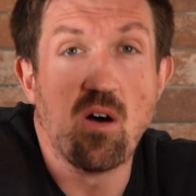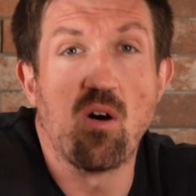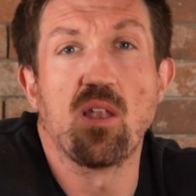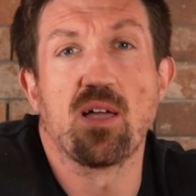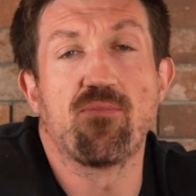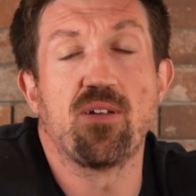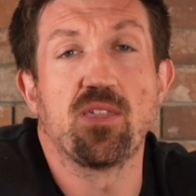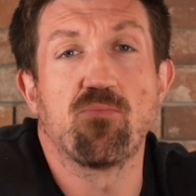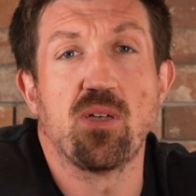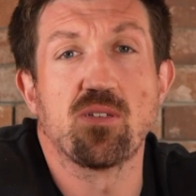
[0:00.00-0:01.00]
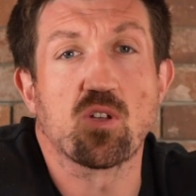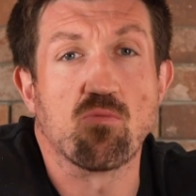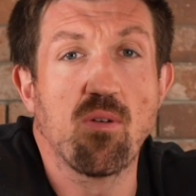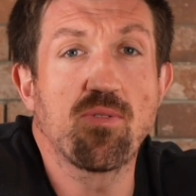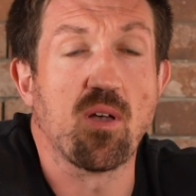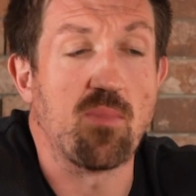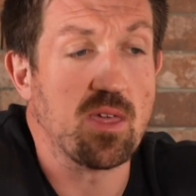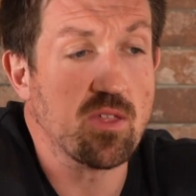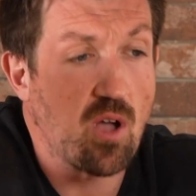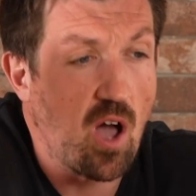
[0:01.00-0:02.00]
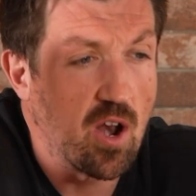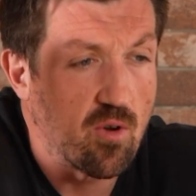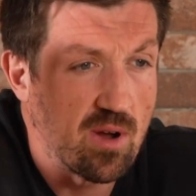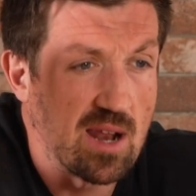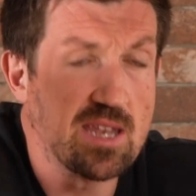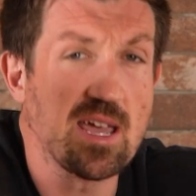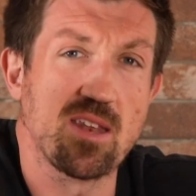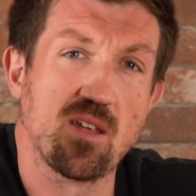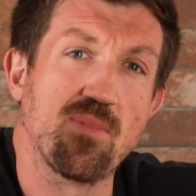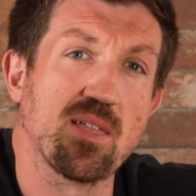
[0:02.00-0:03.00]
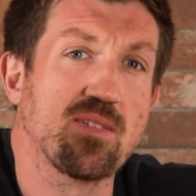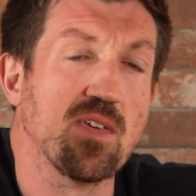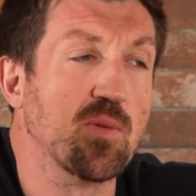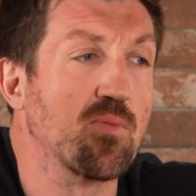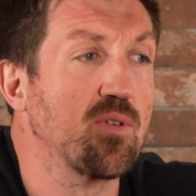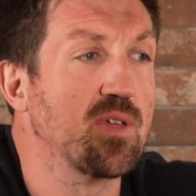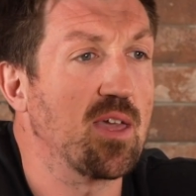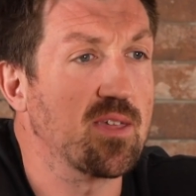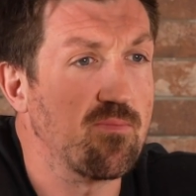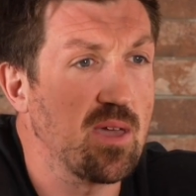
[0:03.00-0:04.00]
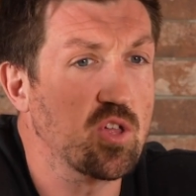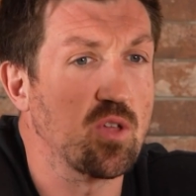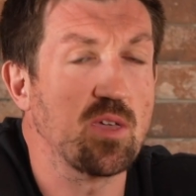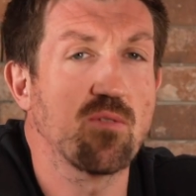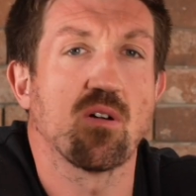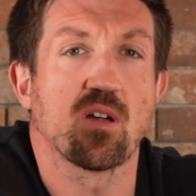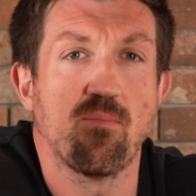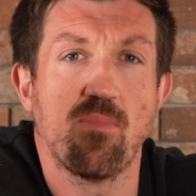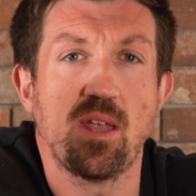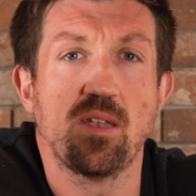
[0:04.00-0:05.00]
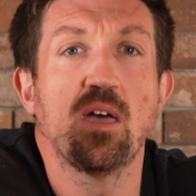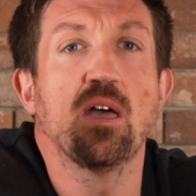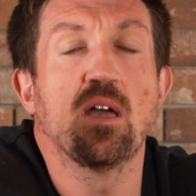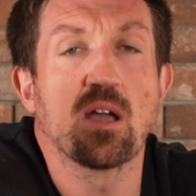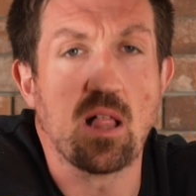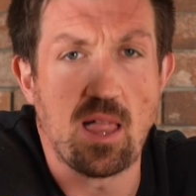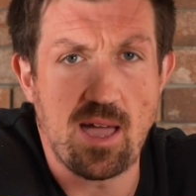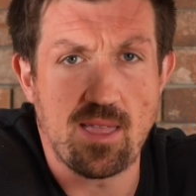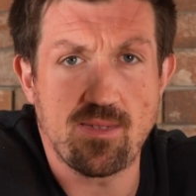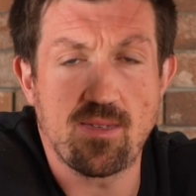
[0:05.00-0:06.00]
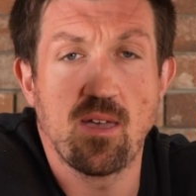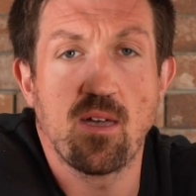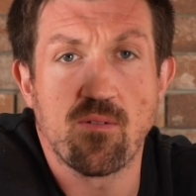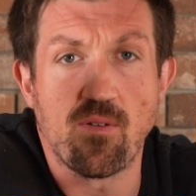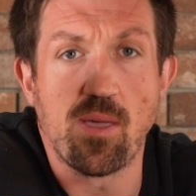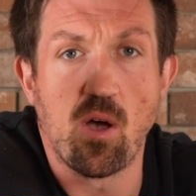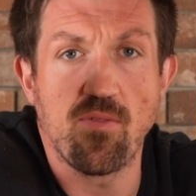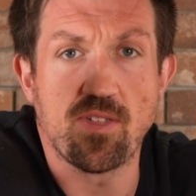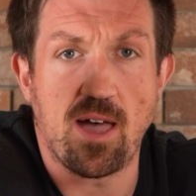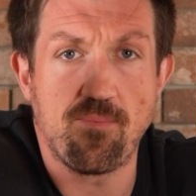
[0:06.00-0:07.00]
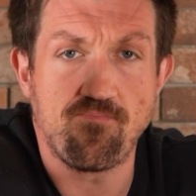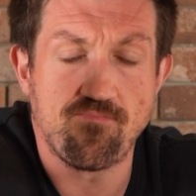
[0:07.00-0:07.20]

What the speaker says: Online Fitness Business Growth Summit, is how to really tighten up that sales process and make sure that you've got committed clients from the offset.